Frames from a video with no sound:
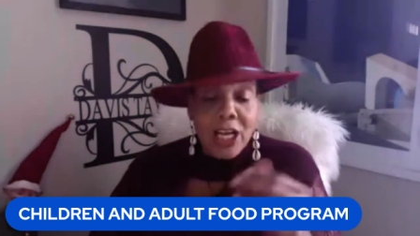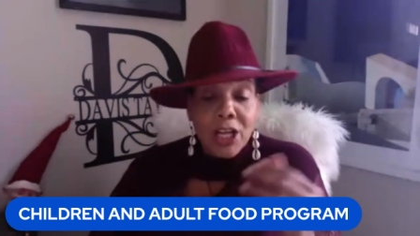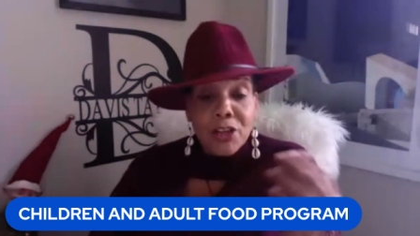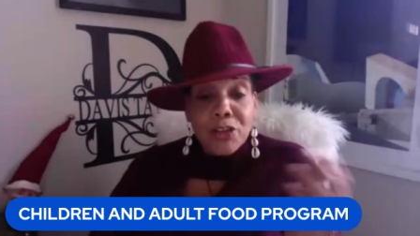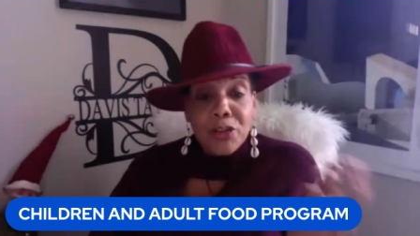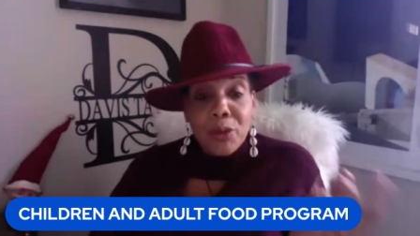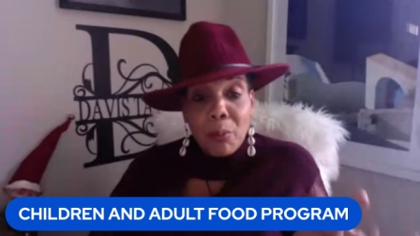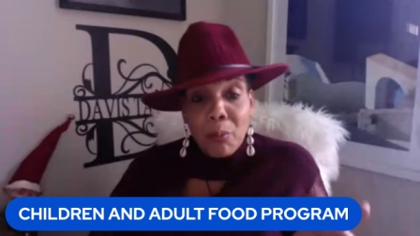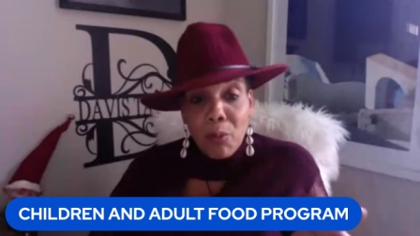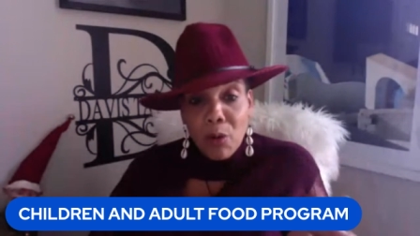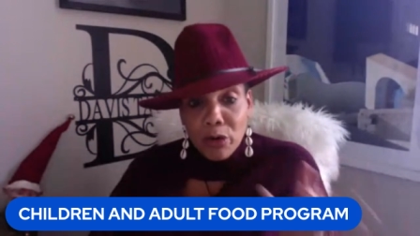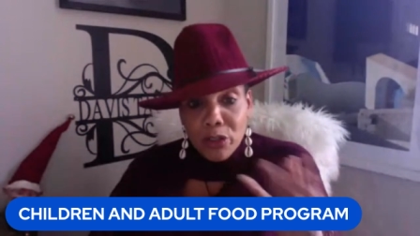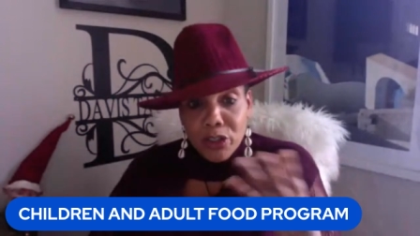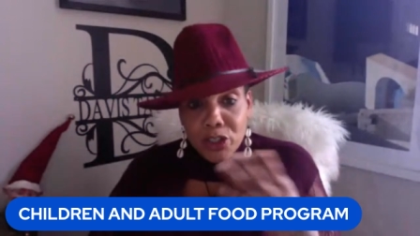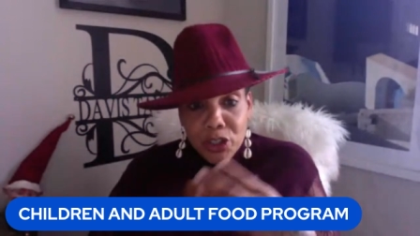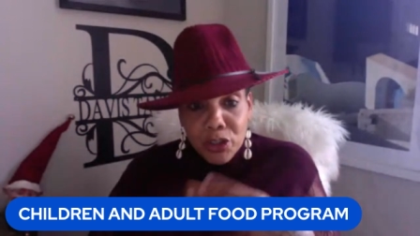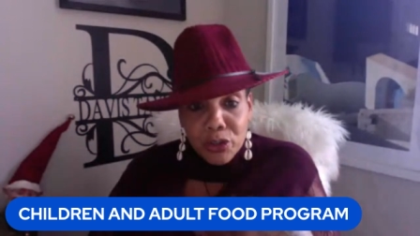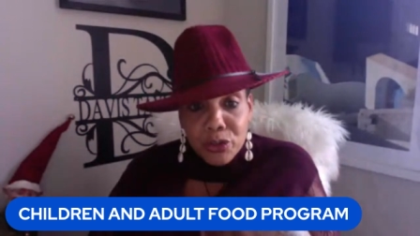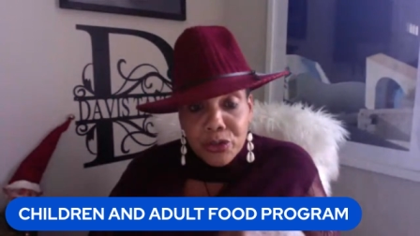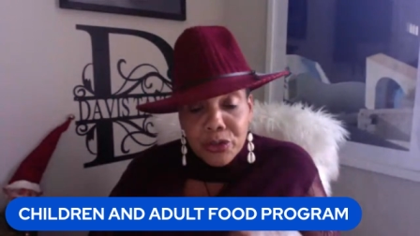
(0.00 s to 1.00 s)
The more
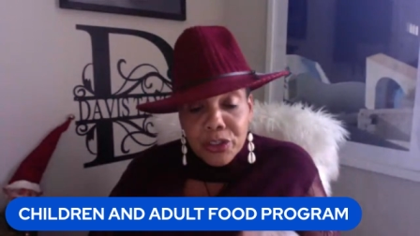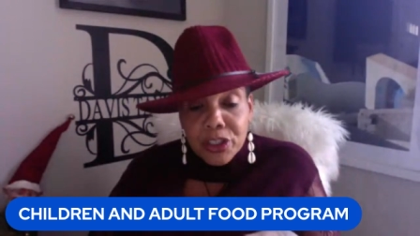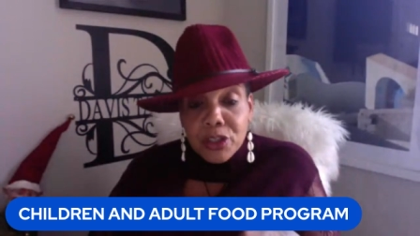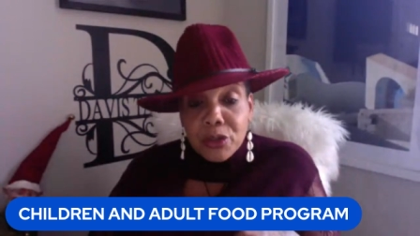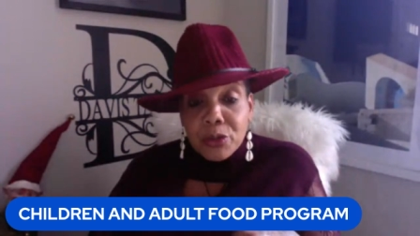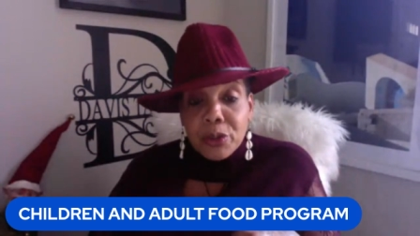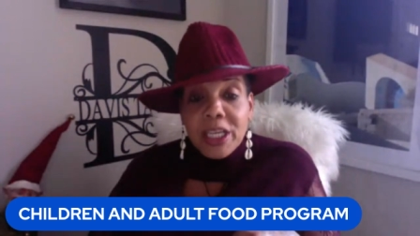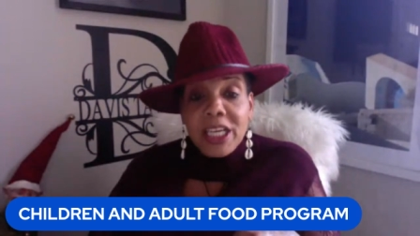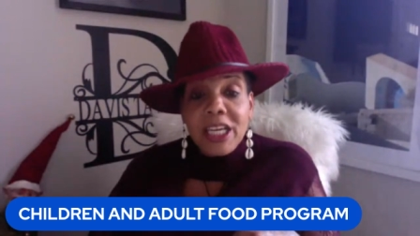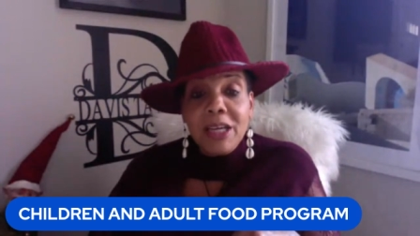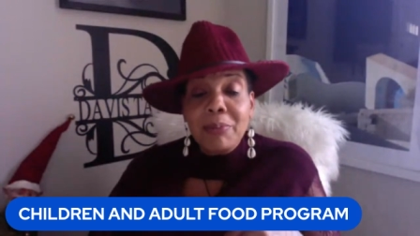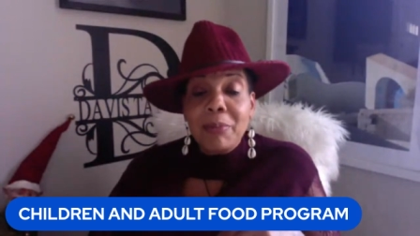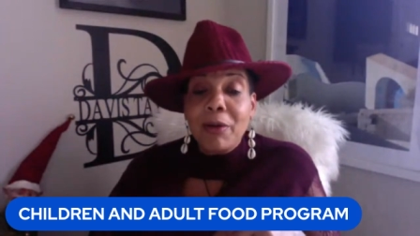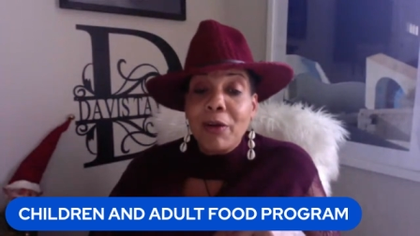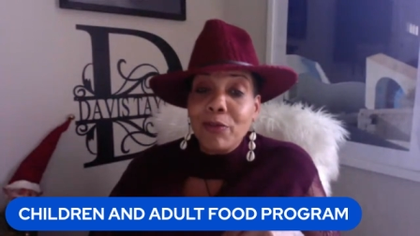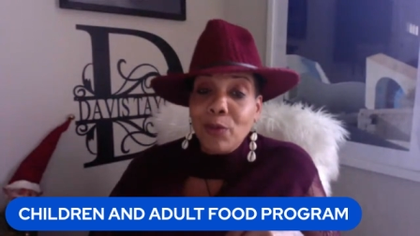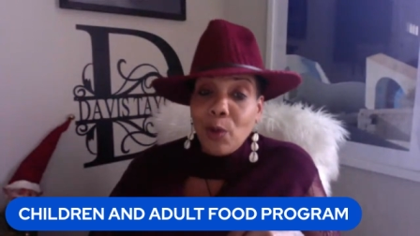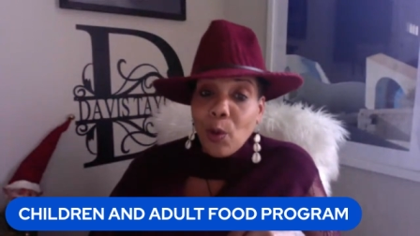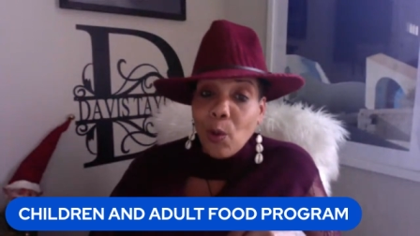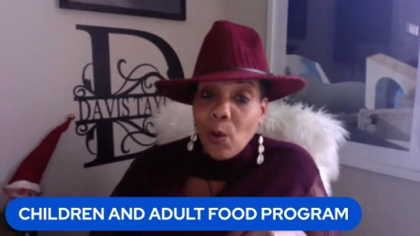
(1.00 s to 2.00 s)
children you keep,
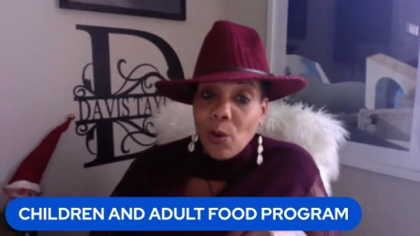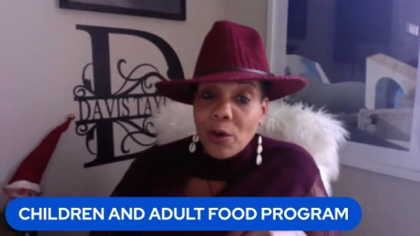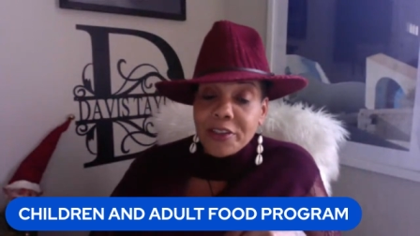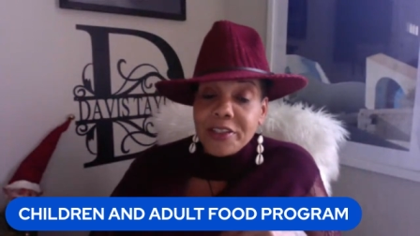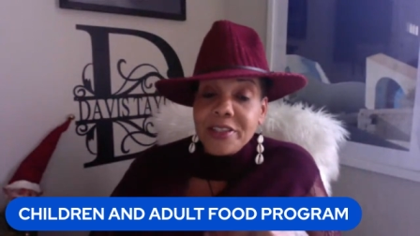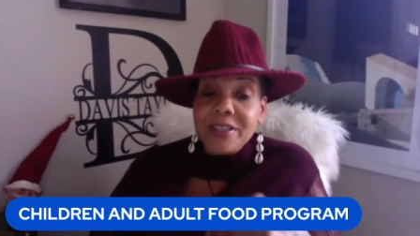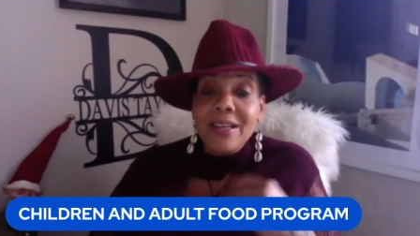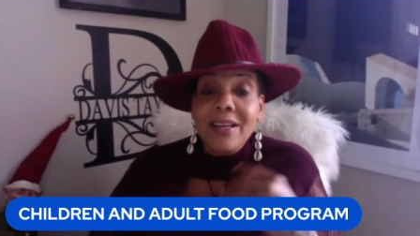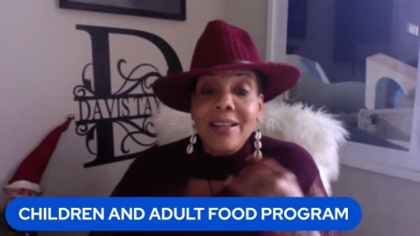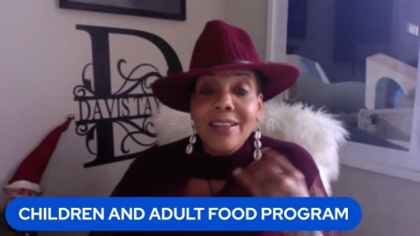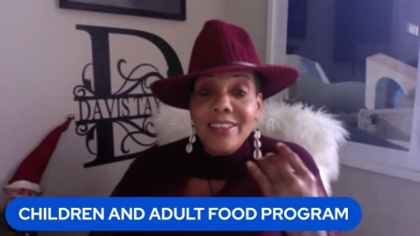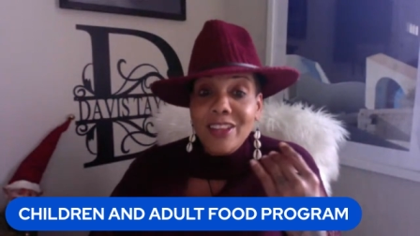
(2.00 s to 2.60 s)
of course,